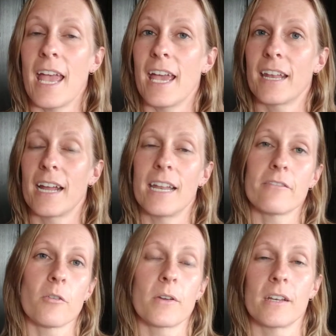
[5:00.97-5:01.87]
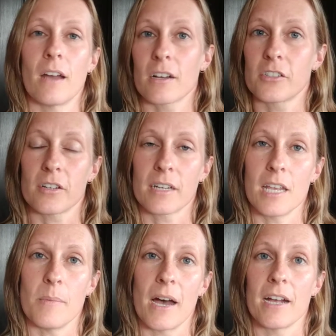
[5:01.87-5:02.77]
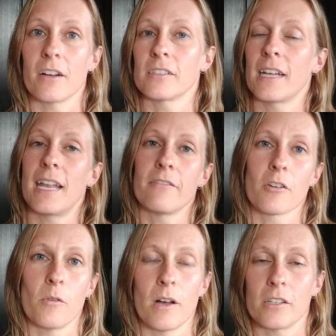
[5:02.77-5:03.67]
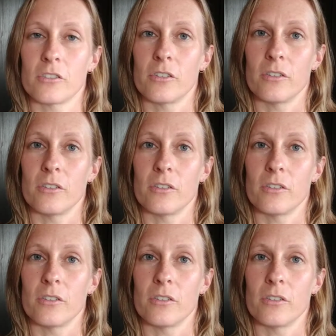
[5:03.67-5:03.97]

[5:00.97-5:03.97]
And I never want to knock turnkey buyers. I never want